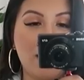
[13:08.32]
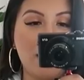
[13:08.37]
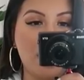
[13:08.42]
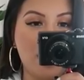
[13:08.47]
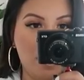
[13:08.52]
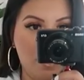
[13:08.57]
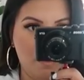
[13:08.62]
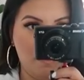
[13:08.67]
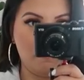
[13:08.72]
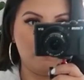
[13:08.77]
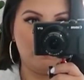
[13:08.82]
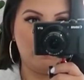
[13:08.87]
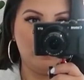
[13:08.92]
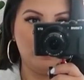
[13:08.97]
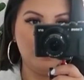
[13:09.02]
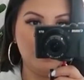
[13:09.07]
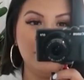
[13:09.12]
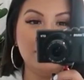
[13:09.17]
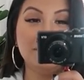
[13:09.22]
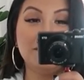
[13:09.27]
love
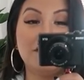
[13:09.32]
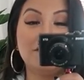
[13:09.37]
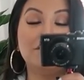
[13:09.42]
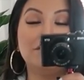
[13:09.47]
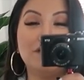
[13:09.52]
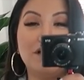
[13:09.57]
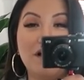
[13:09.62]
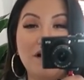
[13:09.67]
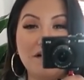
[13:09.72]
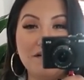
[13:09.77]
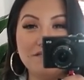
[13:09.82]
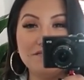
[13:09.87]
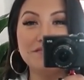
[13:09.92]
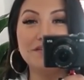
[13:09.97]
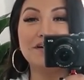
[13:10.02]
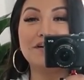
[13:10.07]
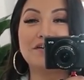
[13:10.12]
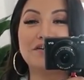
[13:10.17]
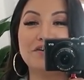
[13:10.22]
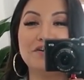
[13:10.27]
Love, love
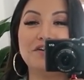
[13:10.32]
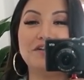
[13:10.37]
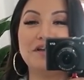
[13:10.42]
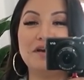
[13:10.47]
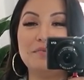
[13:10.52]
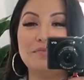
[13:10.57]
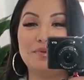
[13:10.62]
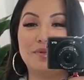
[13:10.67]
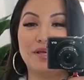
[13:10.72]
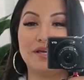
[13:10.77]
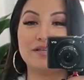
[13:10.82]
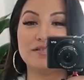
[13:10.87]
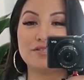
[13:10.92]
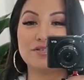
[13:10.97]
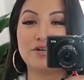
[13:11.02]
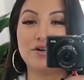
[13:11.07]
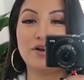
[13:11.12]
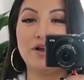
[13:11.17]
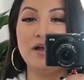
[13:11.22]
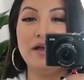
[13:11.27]
a good
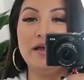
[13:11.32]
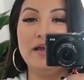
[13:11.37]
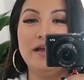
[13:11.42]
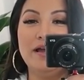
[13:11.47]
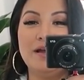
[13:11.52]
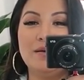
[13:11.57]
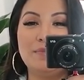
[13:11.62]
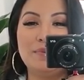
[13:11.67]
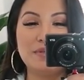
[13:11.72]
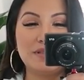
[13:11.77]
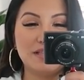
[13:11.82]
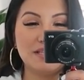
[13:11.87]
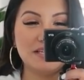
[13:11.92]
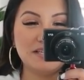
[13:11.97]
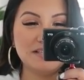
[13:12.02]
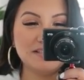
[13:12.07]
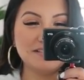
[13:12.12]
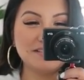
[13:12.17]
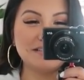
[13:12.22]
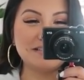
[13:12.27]
blazer. But
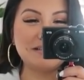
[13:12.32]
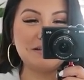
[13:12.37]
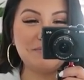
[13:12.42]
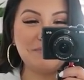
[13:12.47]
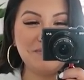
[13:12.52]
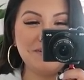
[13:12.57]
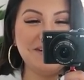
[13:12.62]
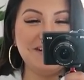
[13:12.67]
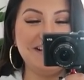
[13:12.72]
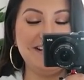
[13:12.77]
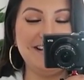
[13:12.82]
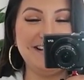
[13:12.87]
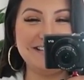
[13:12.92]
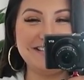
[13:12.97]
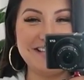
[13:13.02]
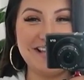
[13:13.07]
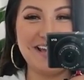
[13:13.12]
this one